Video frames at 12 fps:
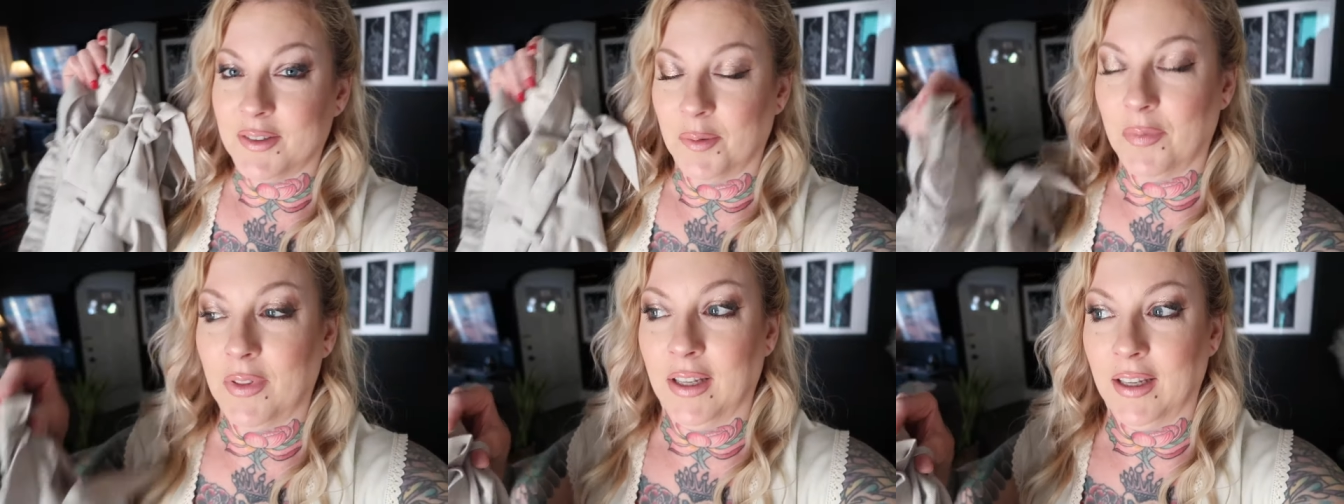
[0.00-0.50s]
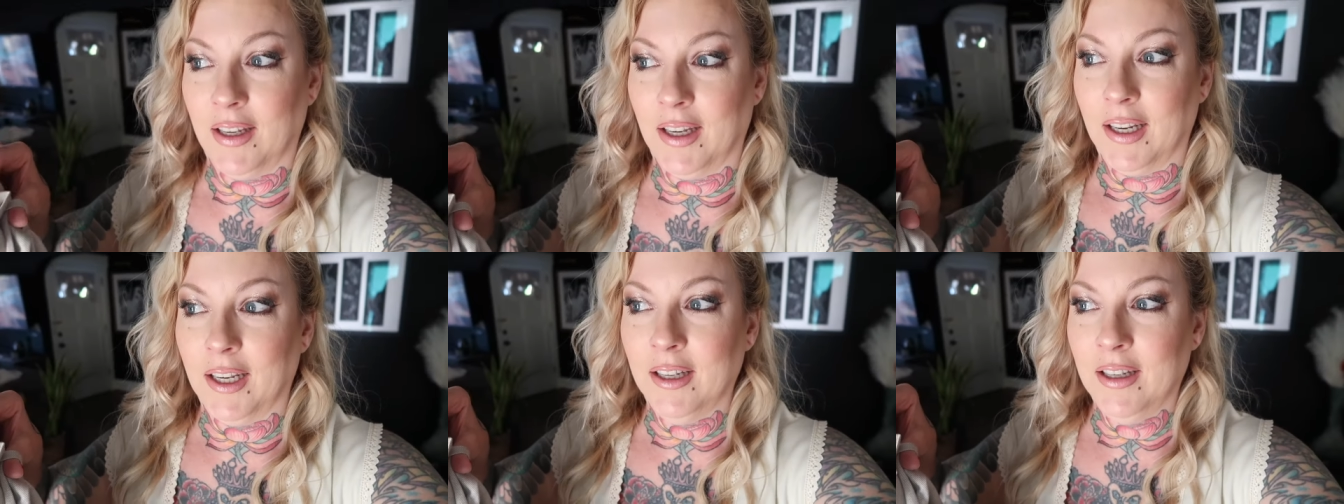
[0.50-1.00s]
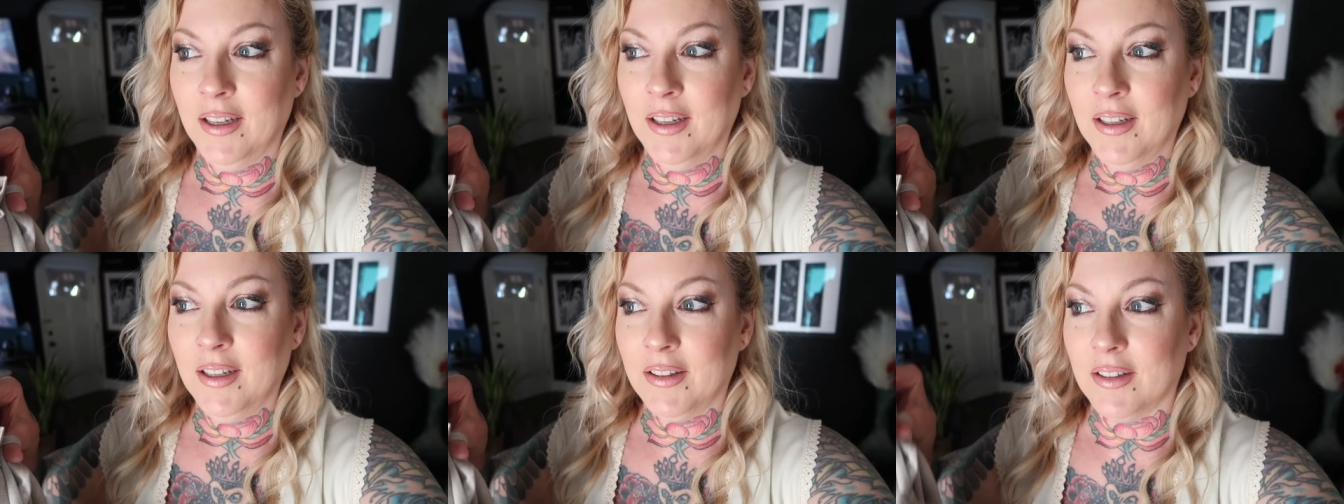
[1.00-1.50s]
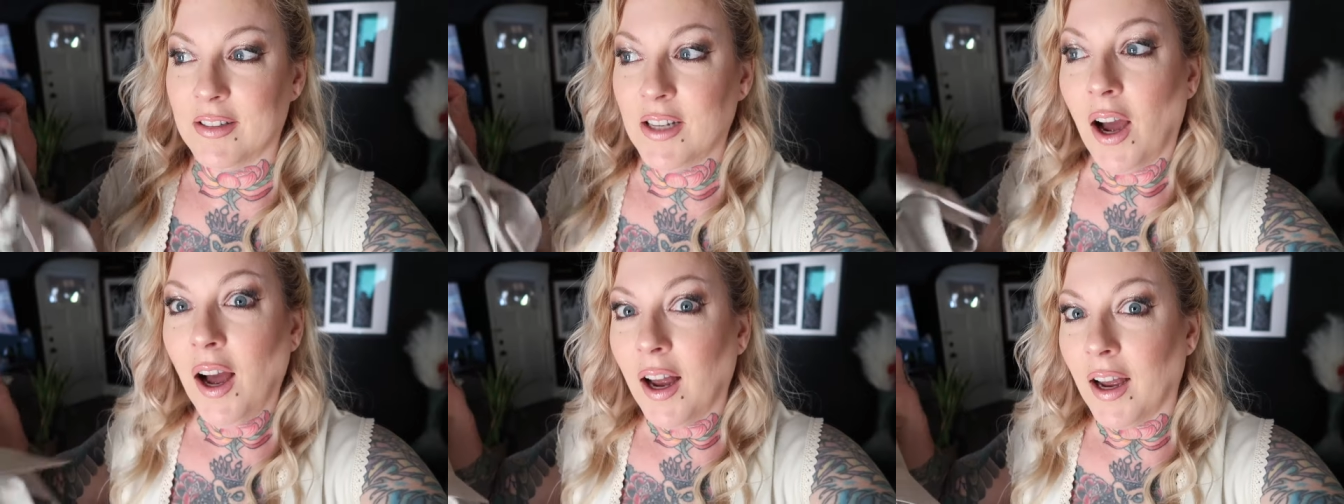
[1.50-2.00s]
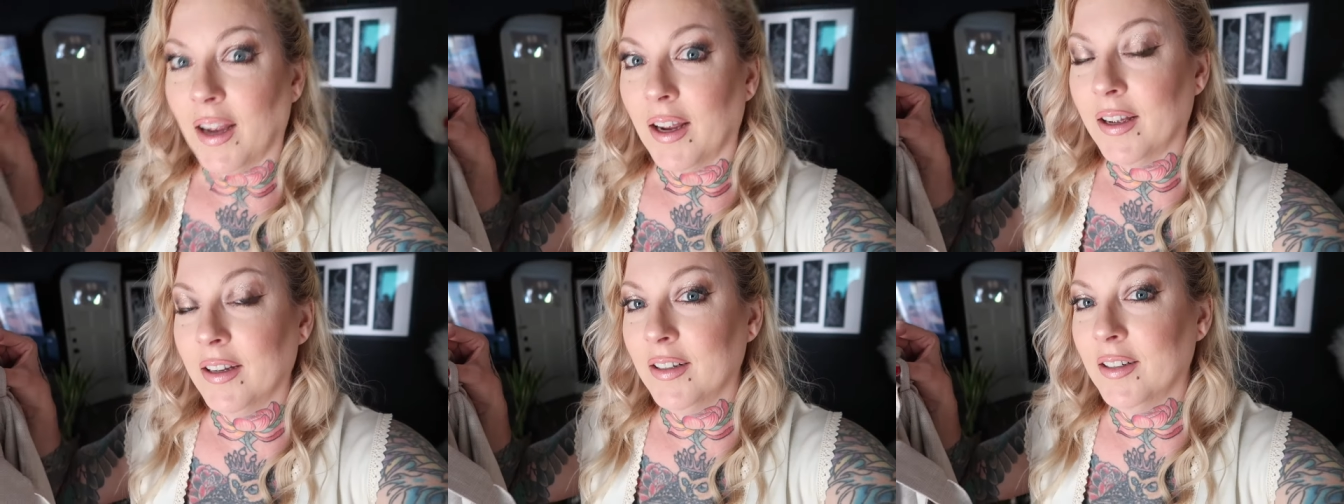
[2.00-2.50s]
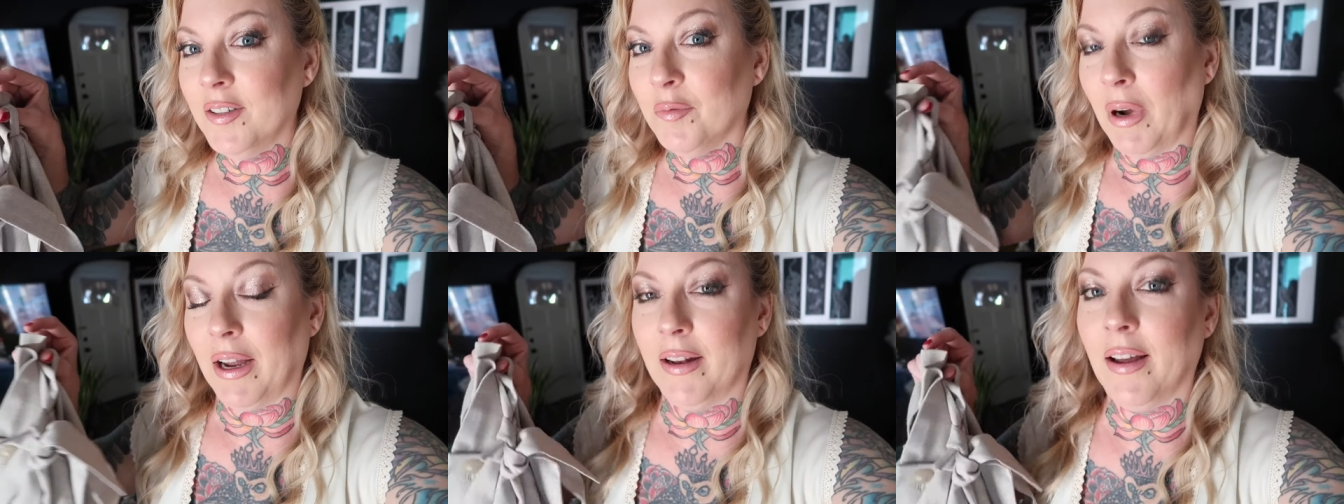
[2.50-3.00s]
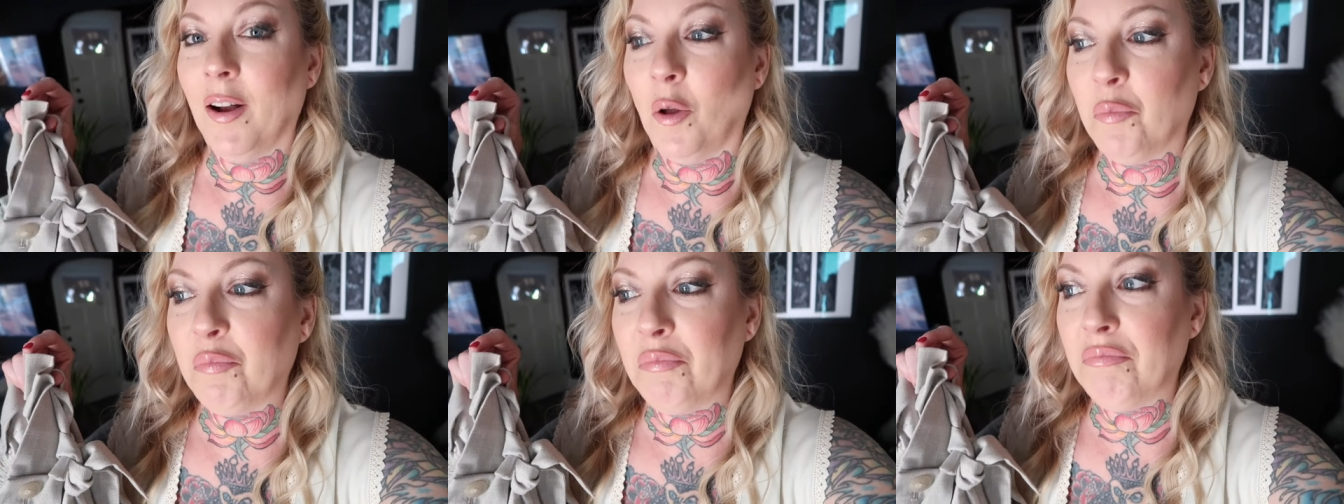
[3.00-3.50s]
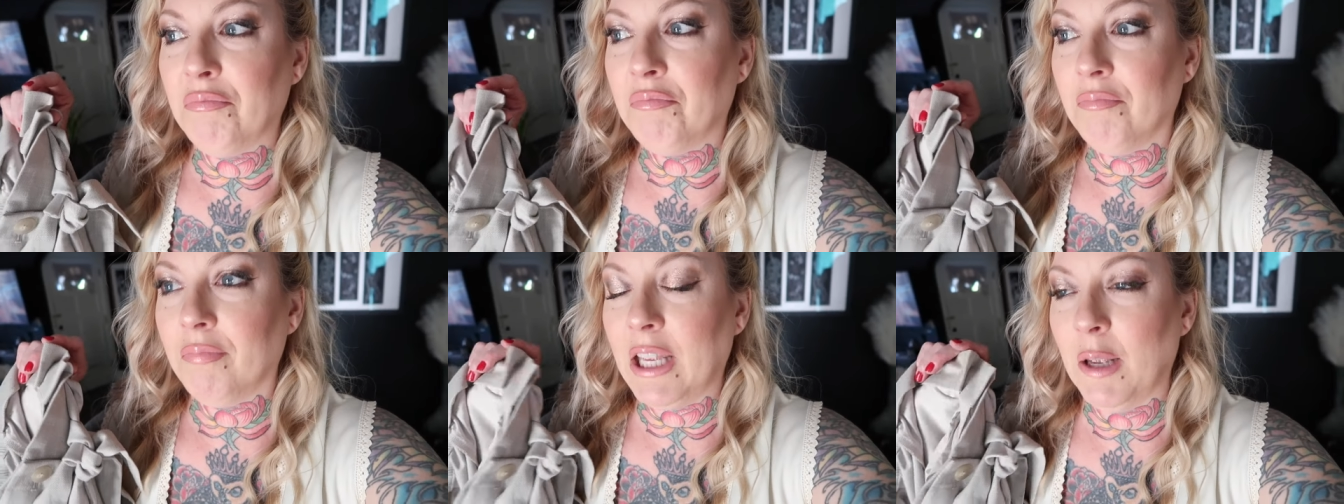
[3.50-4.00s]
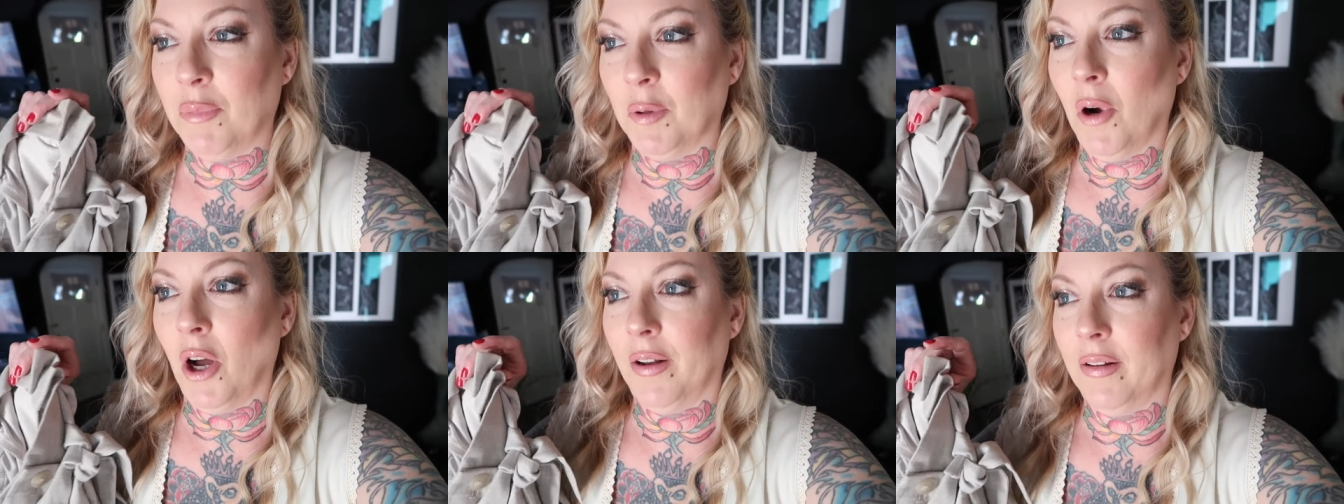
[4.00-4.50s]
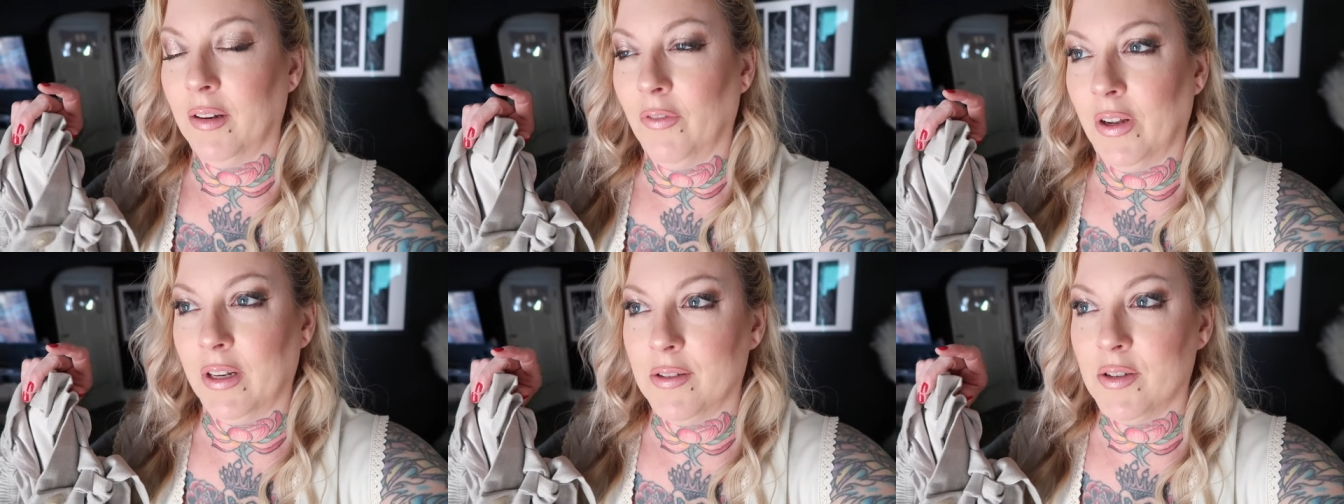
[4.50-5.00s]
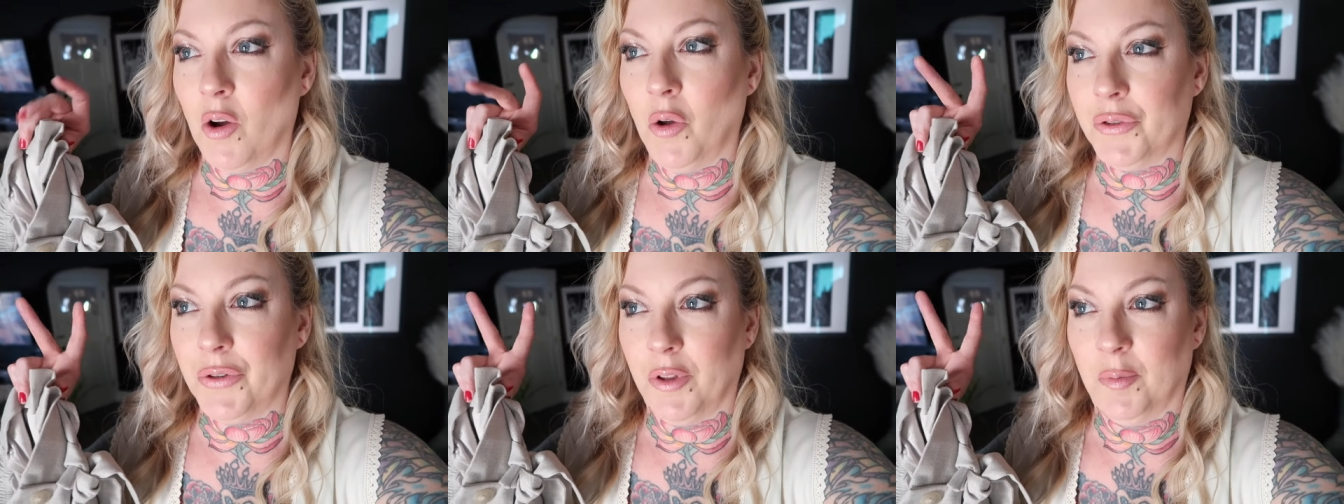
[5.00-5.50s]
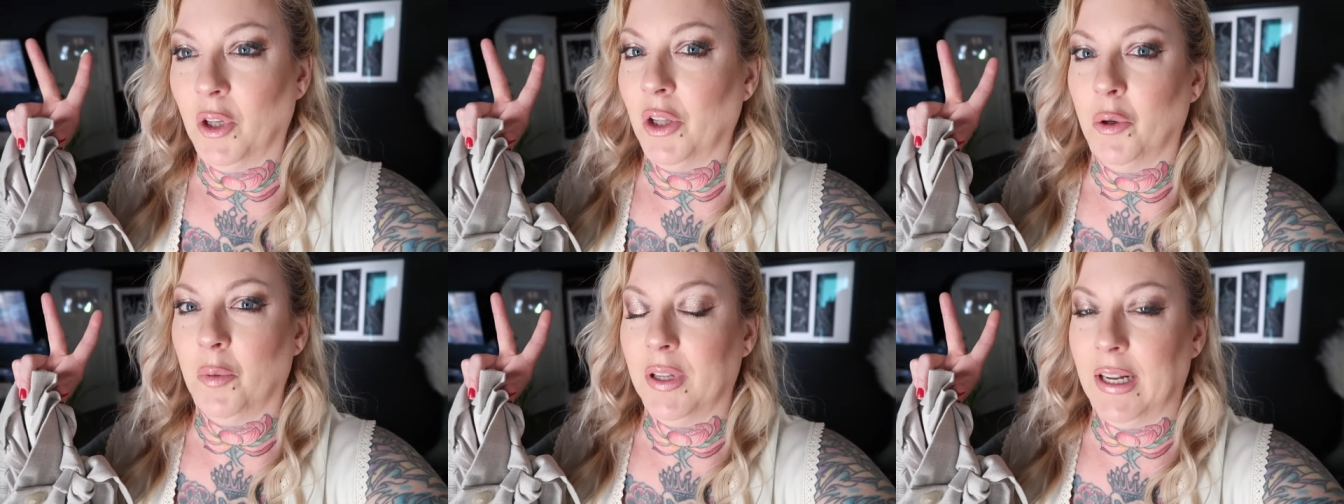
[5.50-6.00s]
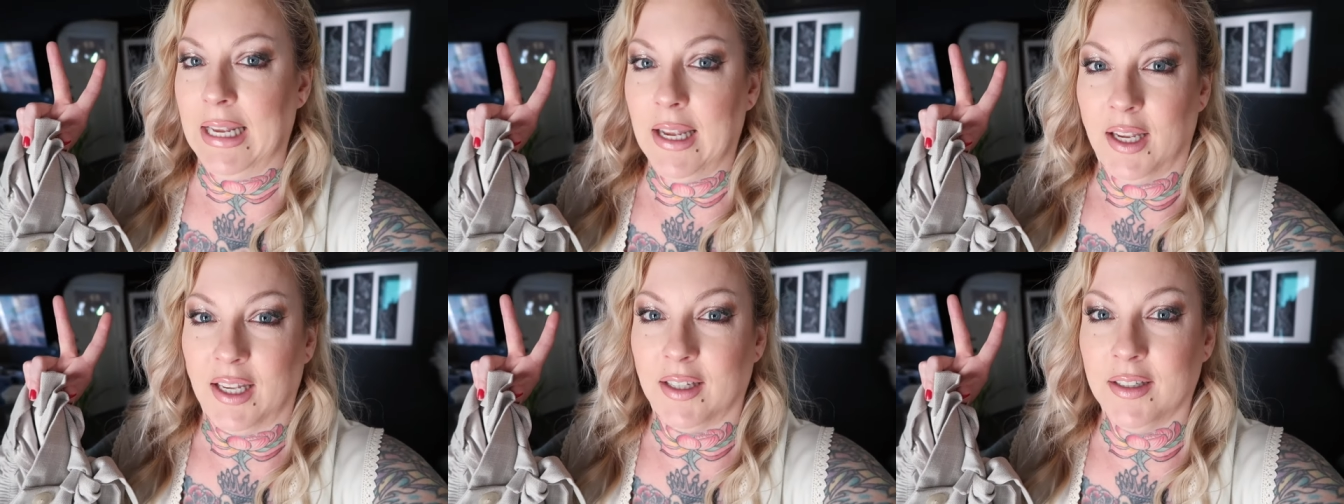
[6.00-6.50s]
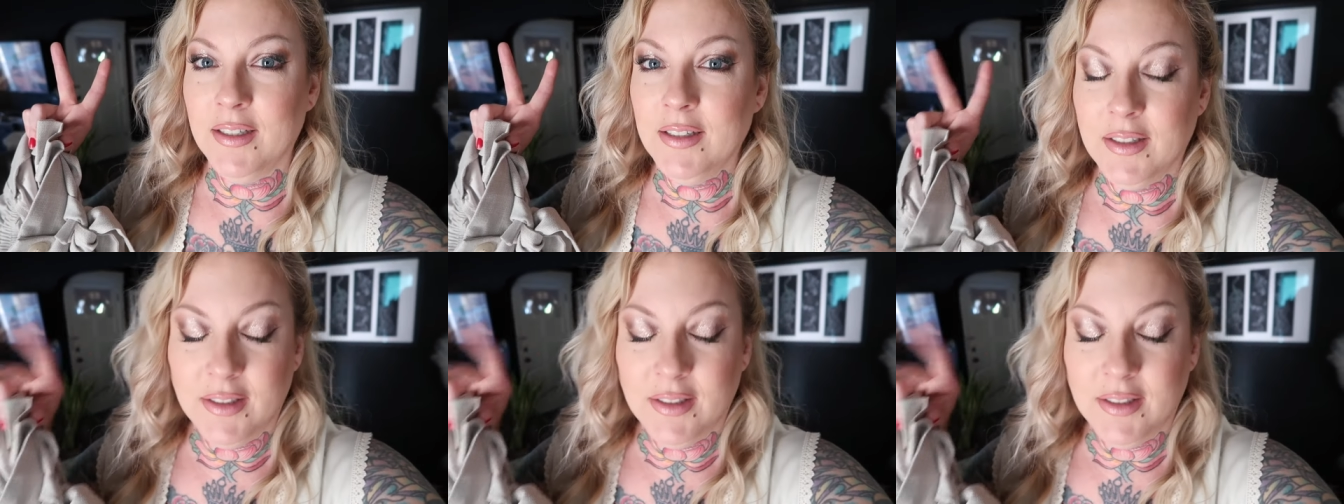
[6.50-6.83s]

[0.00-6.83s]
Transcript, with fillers: So I'm thinking the tie might help keep them on and if I need to alter them a little bit, I can.